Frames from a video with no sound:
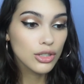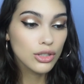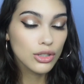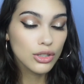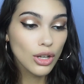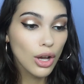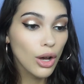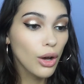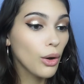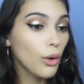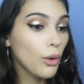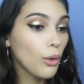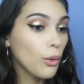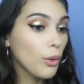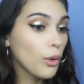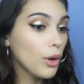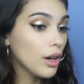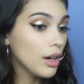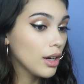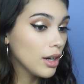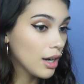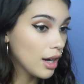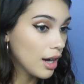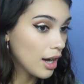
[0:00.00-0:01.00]

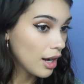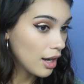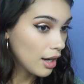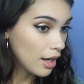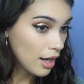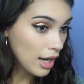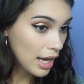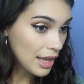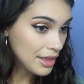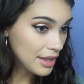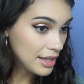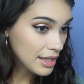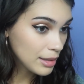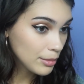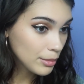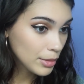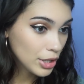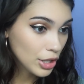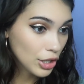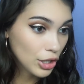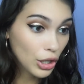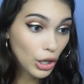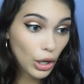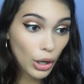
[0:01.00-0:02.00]
So I think I'm
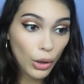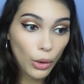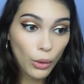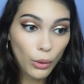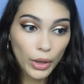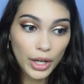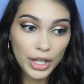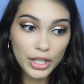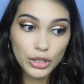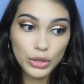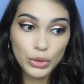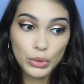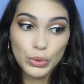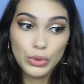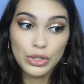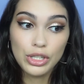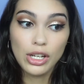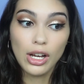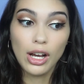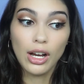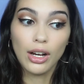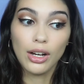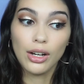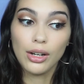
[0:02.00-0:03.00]
going to go and use
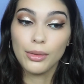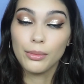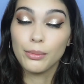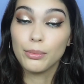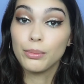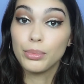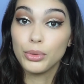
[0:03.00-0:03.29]
a